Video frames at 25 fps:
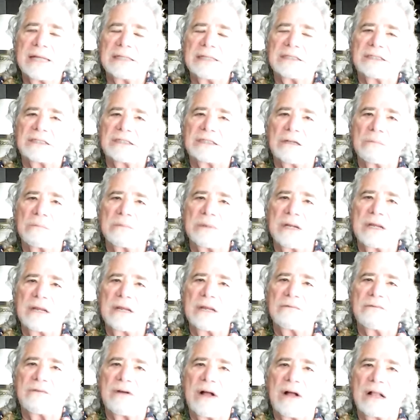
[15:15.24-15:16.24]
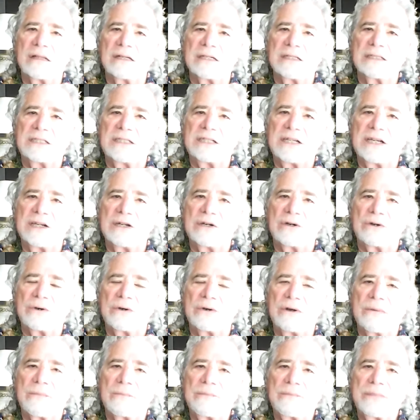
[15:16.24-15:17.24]
And somebody
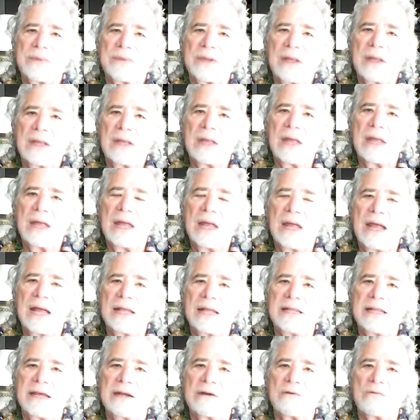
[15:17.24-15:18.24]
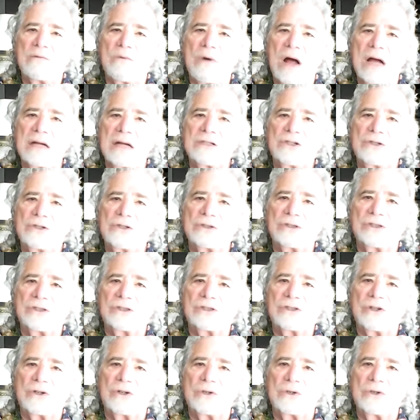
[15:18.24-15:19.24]
volunteered. And then
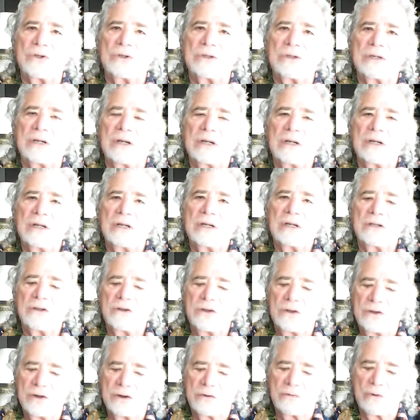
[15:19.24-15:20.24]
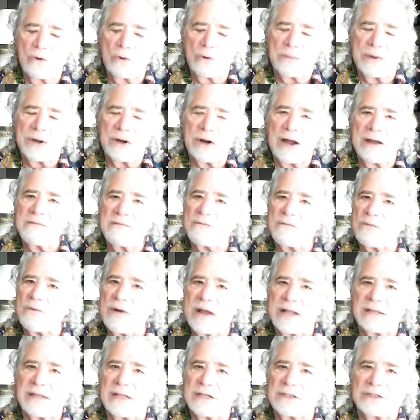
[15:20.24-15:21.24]
Rogers turned to the group. And I've
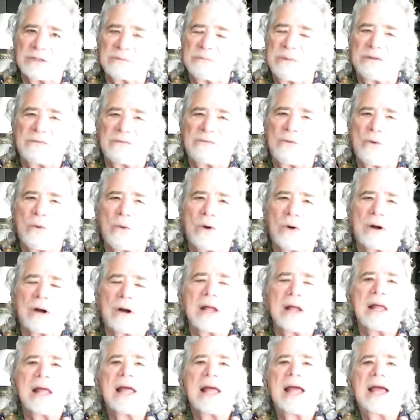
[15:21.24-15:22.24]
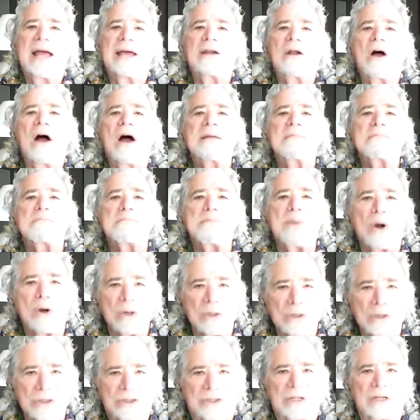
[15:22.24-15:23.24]
read this before, and I
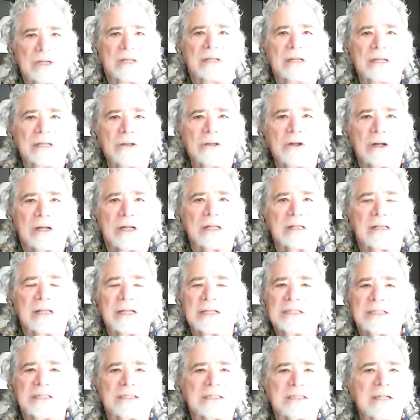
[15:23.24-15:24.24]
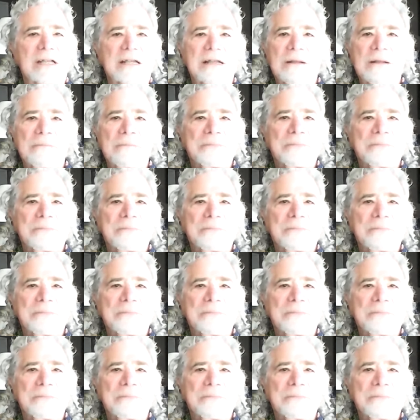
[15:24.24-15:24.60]
personally look at this